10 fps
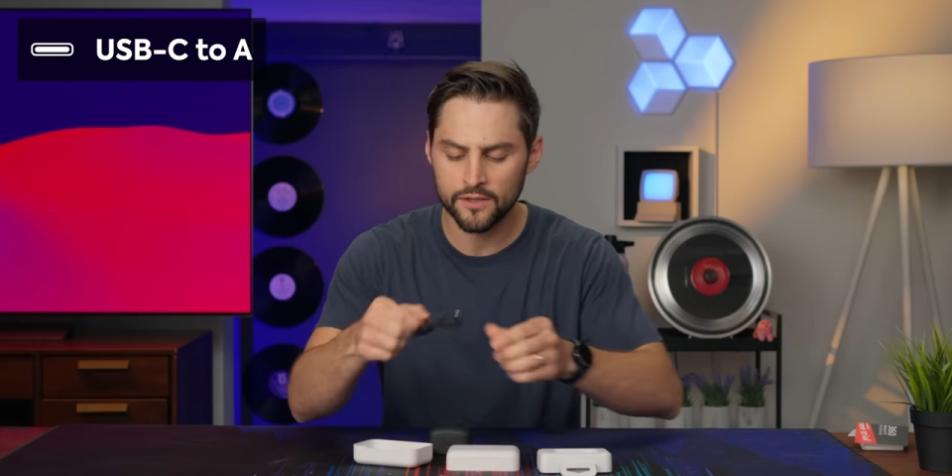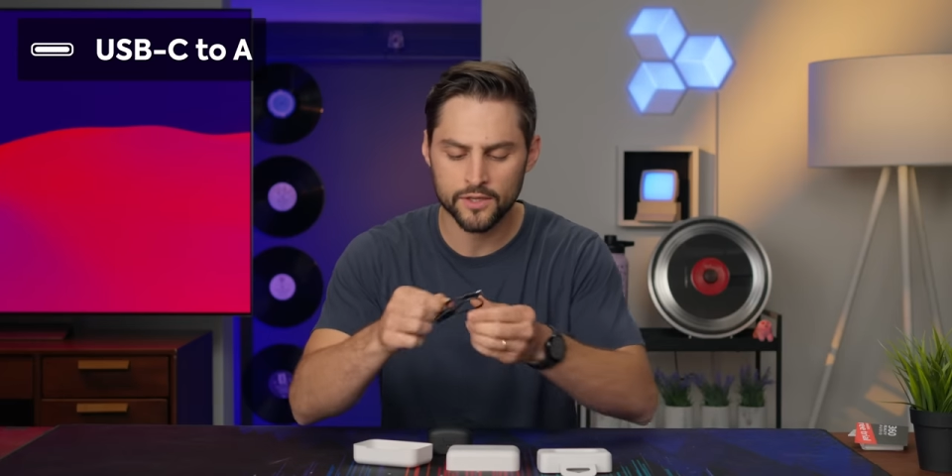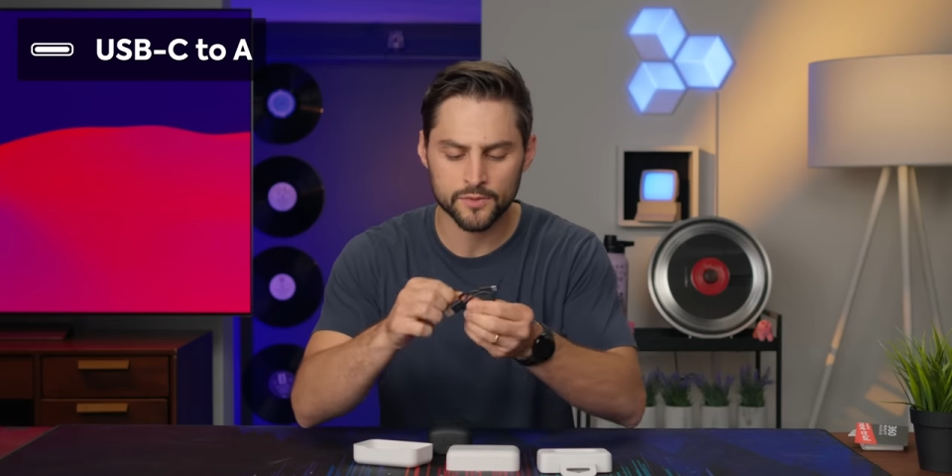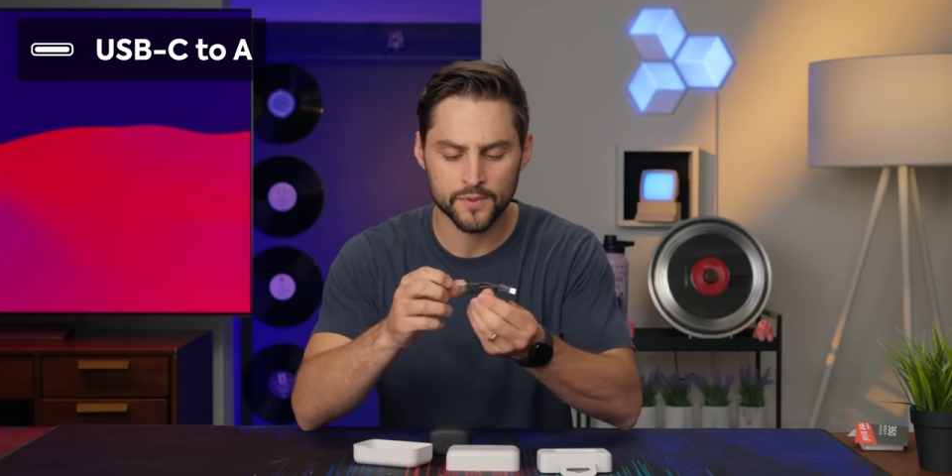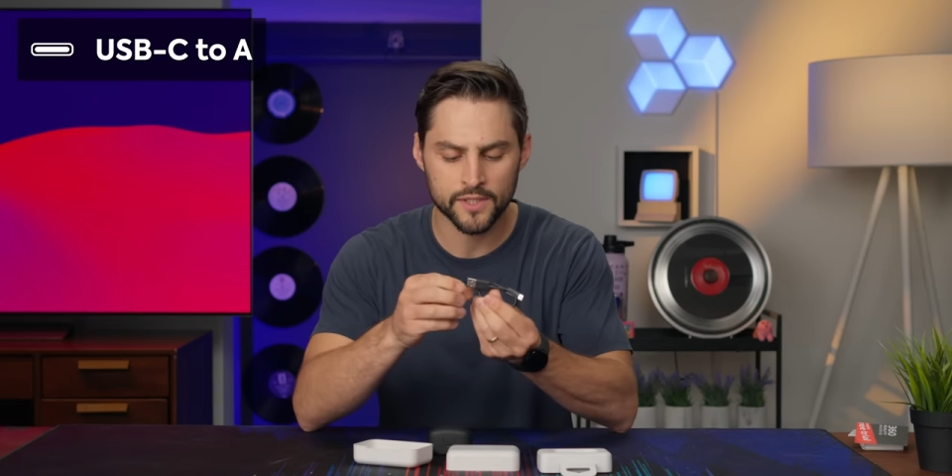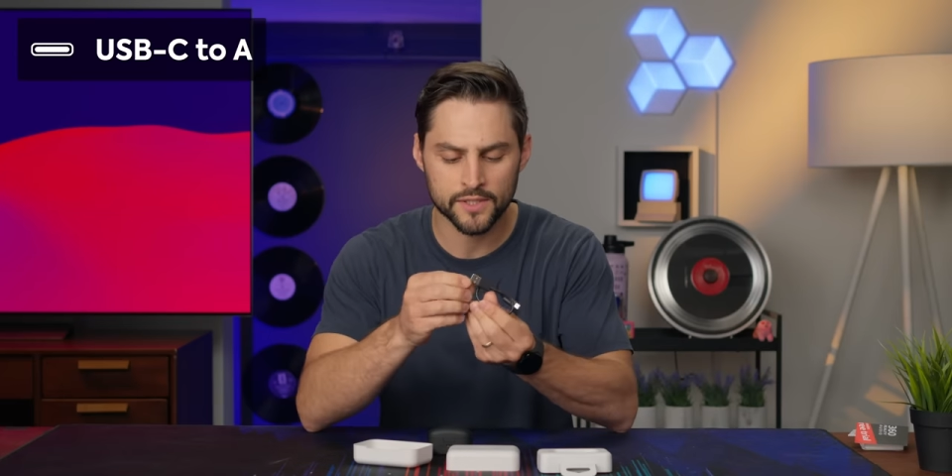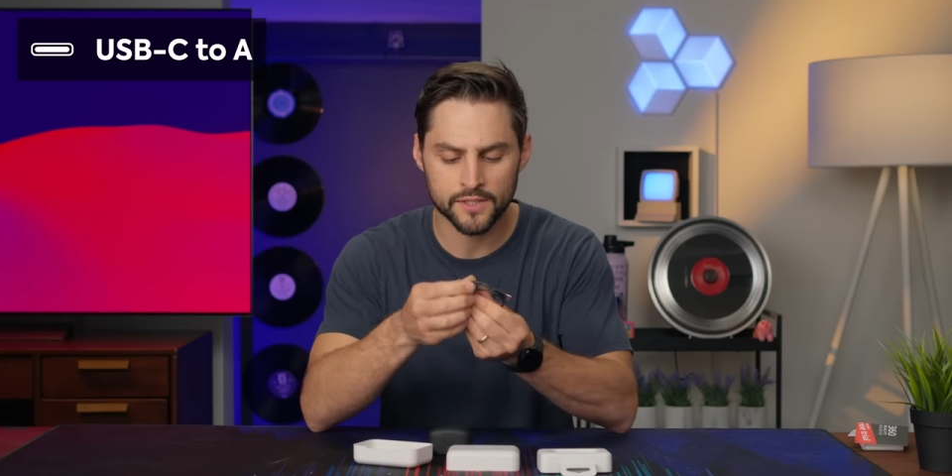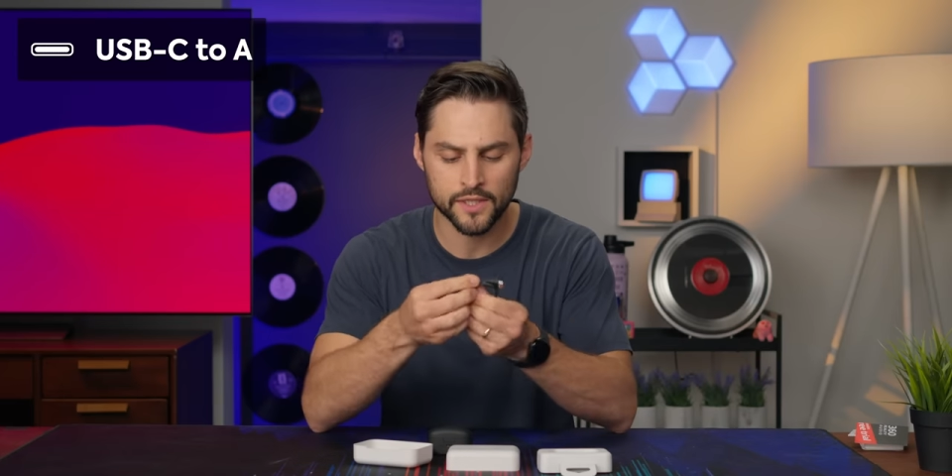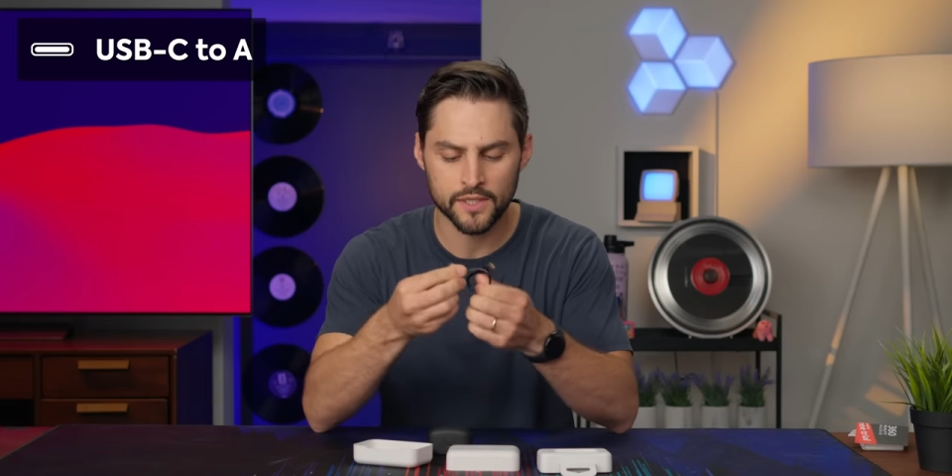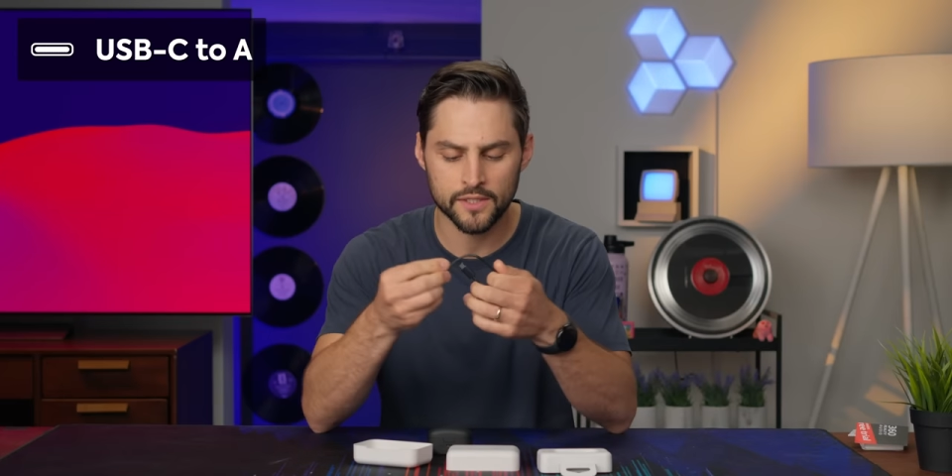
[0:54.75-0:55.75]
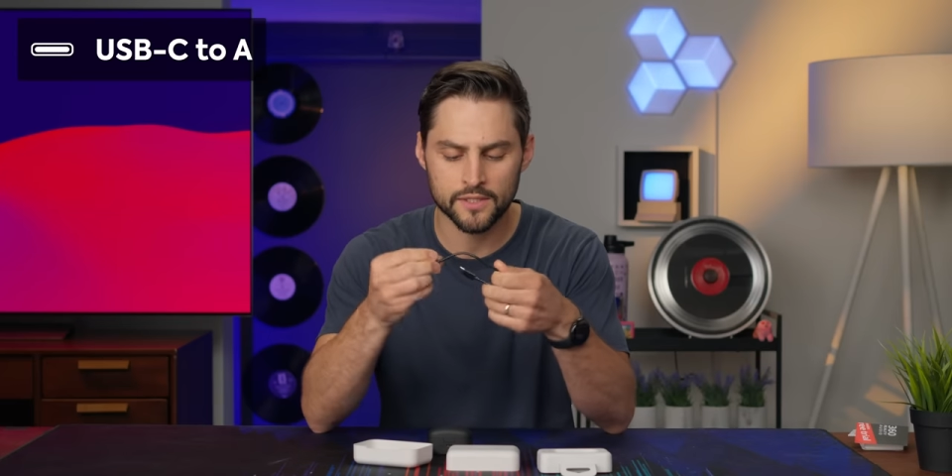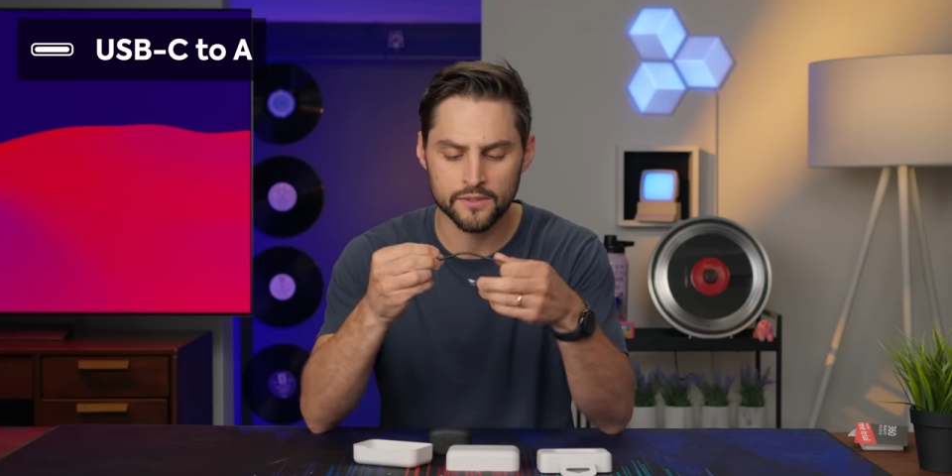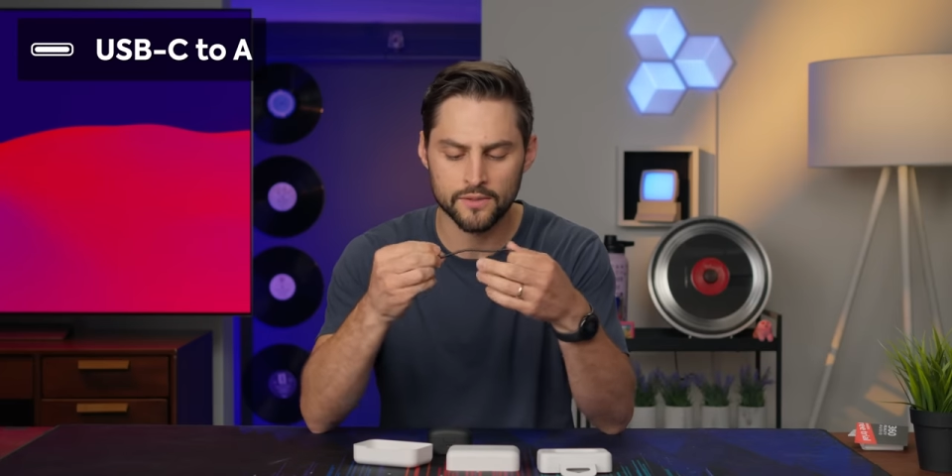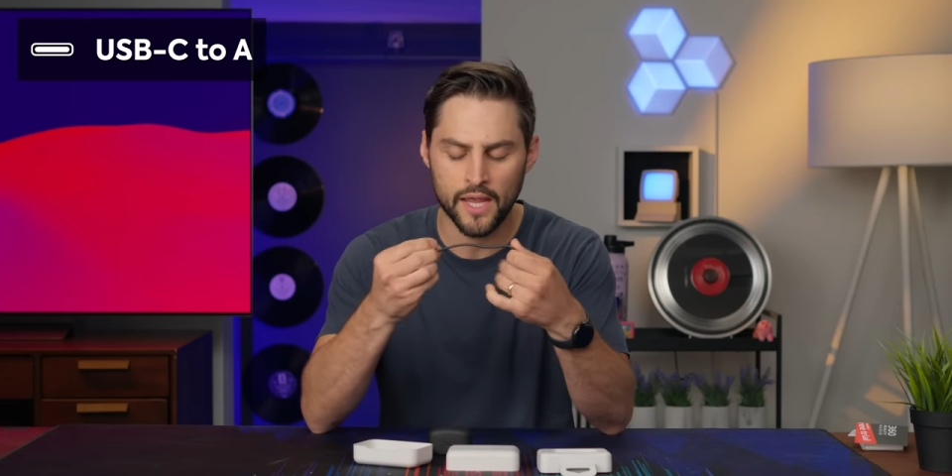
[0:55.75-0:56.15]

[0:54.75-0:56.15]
USB-C to